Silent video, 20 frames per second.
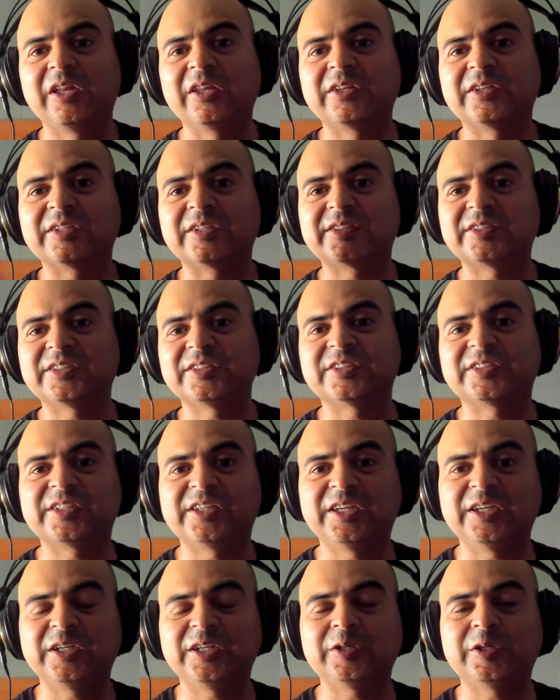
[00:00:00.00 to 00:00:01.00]
This is
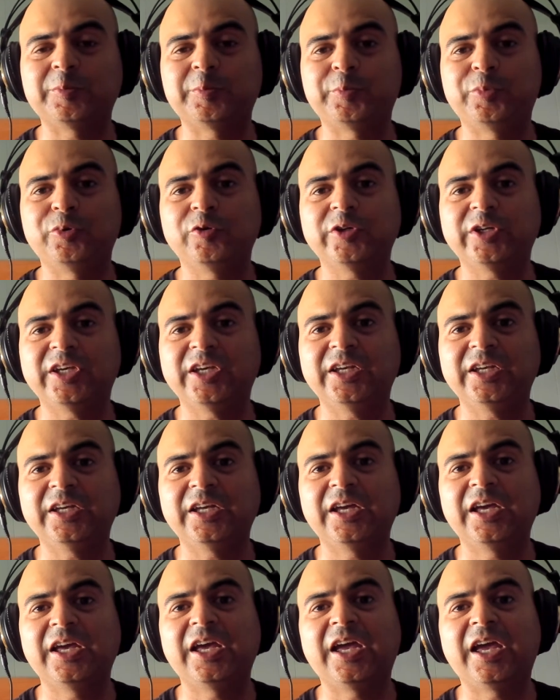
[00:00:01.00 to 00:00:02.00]
King Pookie
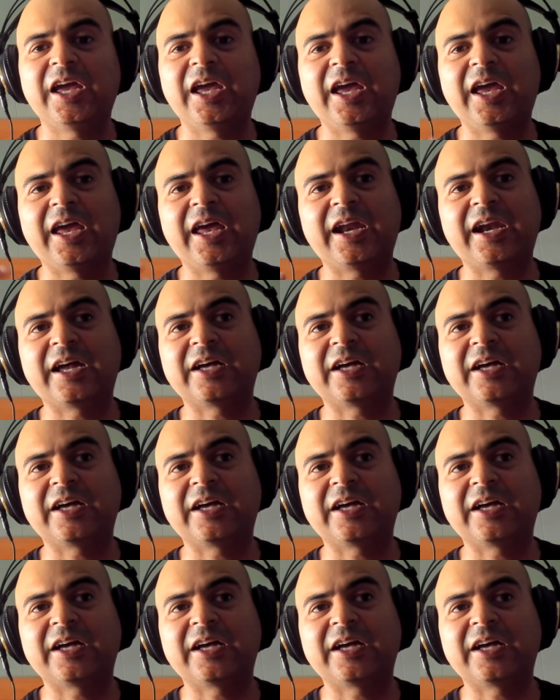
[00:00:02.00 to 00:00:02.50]
and